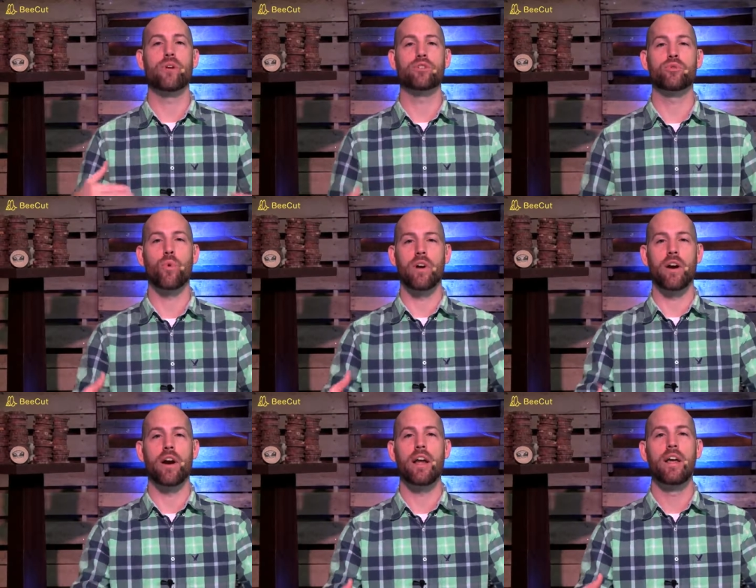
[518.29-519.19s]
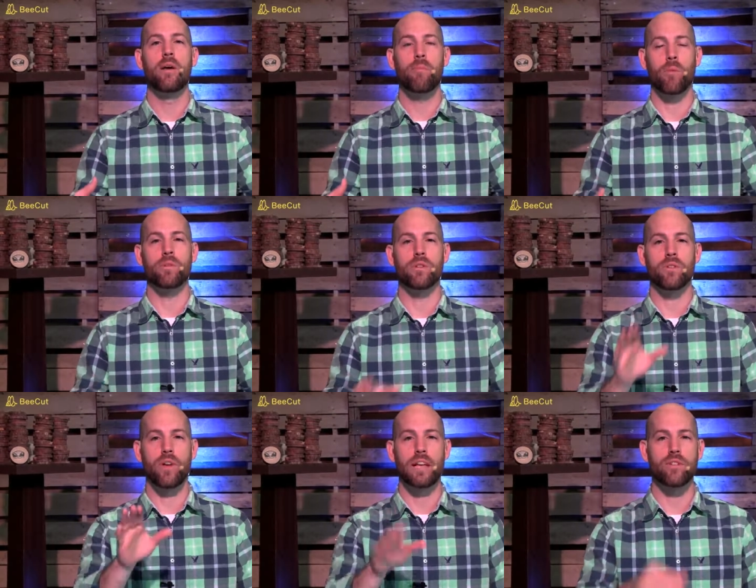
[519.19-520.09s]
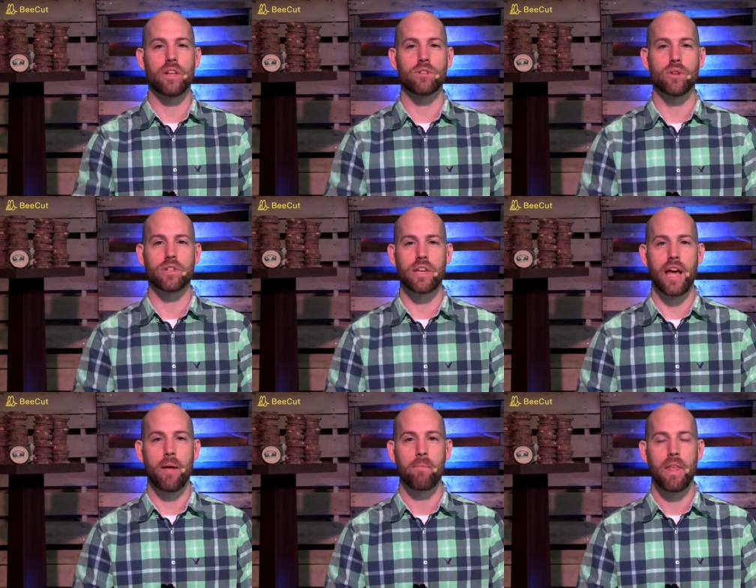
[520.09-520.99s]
extraordinary purposes. Okay, so let's look today.